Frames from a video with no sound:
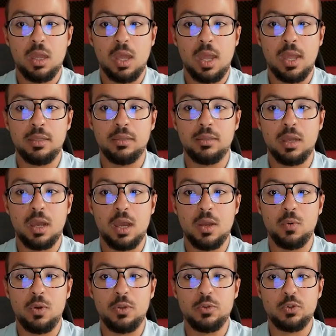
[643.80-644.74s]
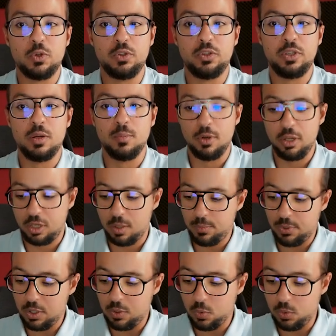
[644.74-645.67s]
and I will insert here my
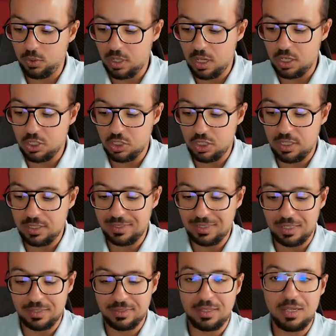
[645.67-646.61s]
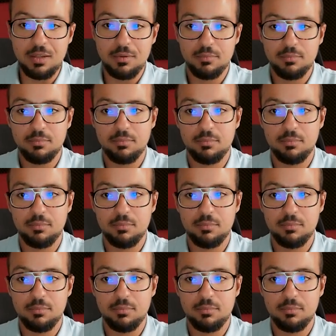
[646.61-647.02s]
company code AG60.